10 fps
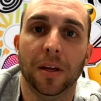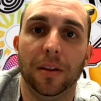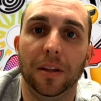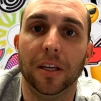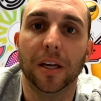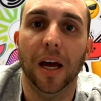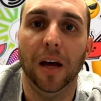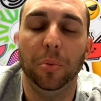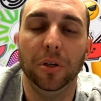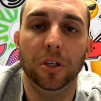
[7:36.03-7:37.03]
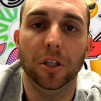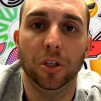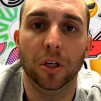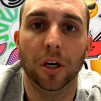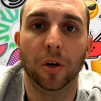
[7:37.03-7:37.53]
the
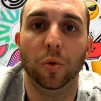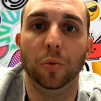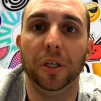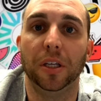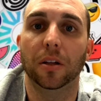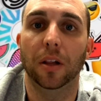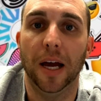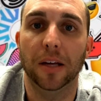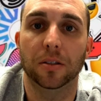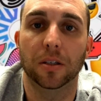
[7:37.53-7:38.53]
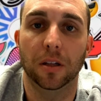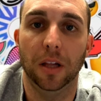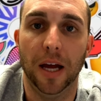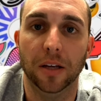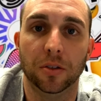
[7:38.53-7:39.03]
competition here will be class to
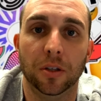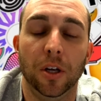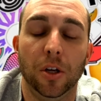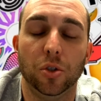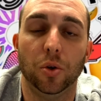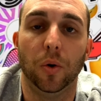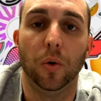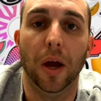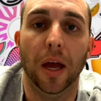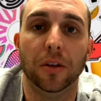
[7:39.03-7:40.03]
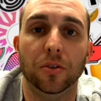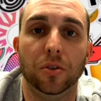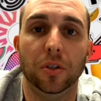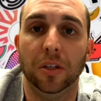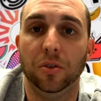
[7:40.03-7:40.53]
class. So
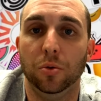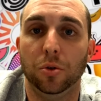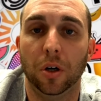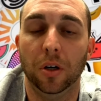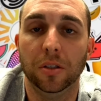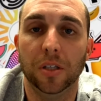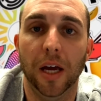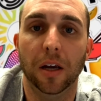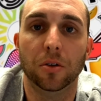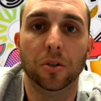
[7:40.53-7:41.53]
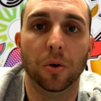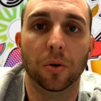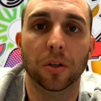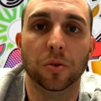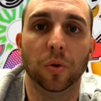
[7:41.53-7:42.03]
as you turn in Tiger
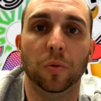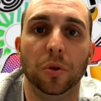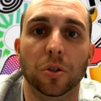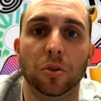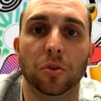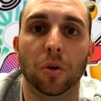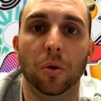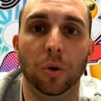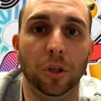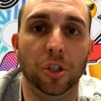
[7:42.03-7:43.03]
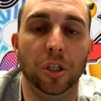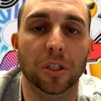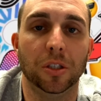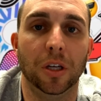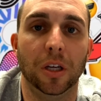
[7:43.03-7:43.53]
tokens with Mrs. Gruey, she
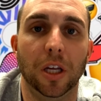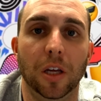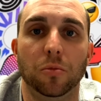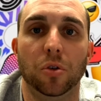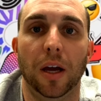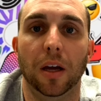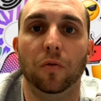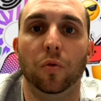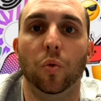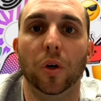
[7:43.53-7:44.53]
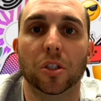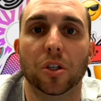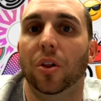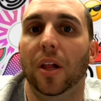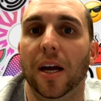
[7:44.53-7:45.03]
is going to keep track of
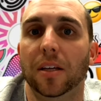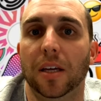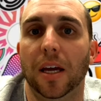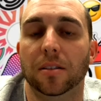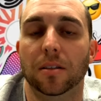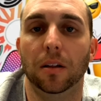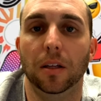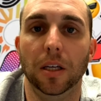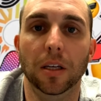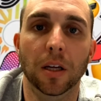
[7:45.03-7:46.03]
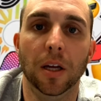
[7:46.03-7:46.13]
which class has the lead.